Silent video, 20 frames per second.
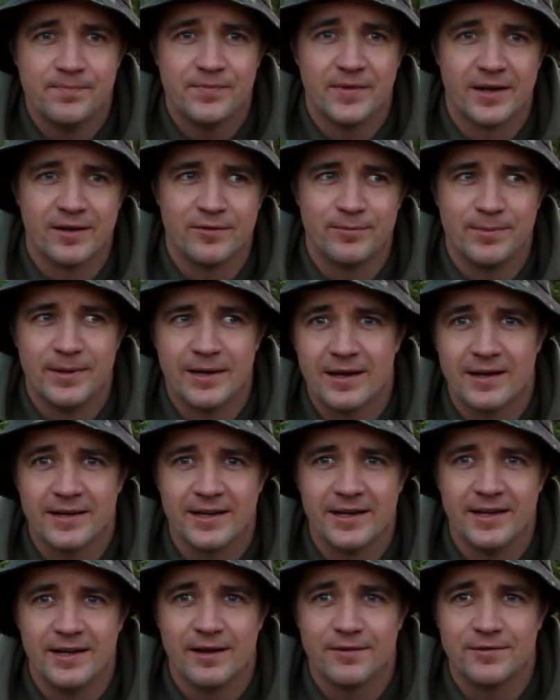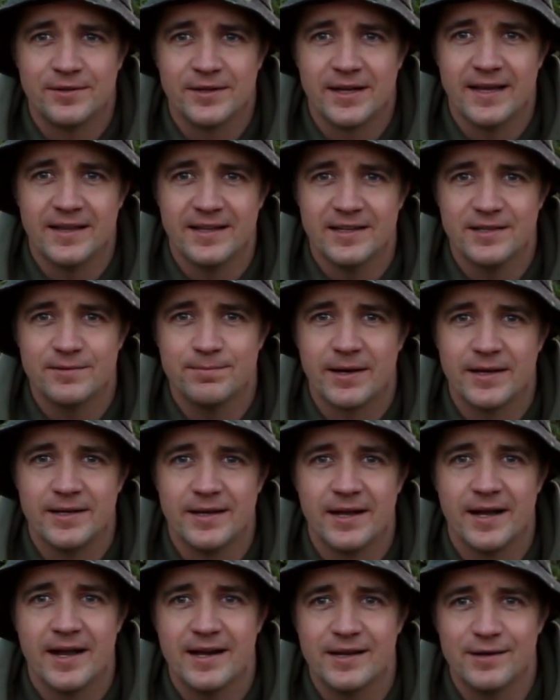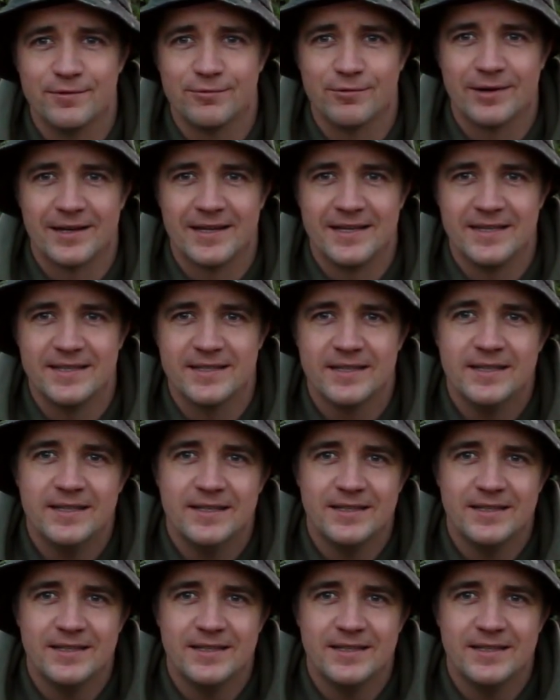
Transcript: and I've been lucky enough to get this bait ahead of release